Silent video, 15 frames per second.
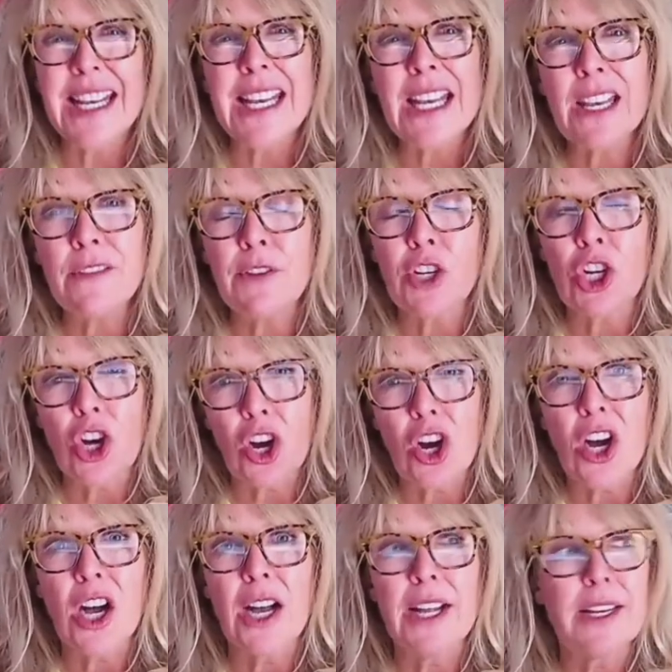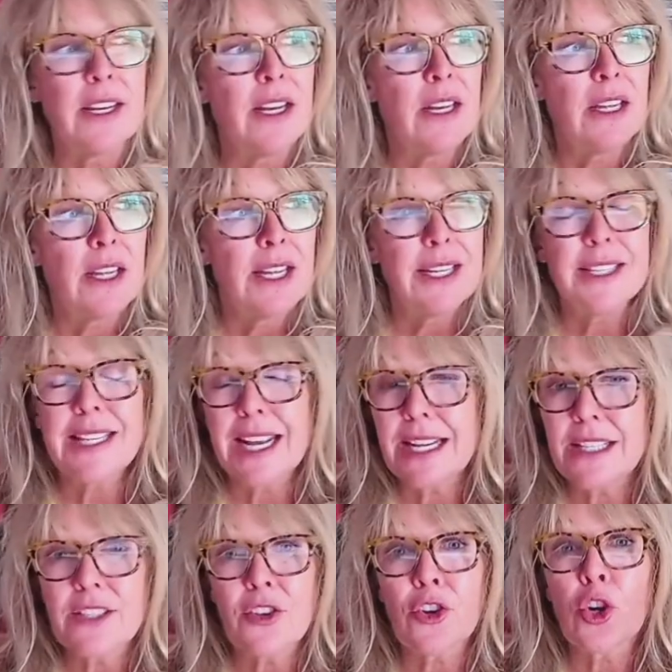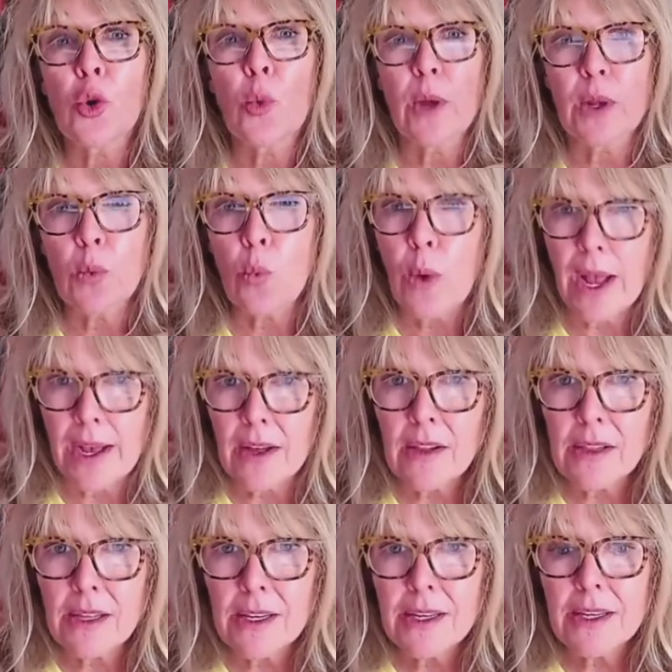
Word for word: even on days that are going well,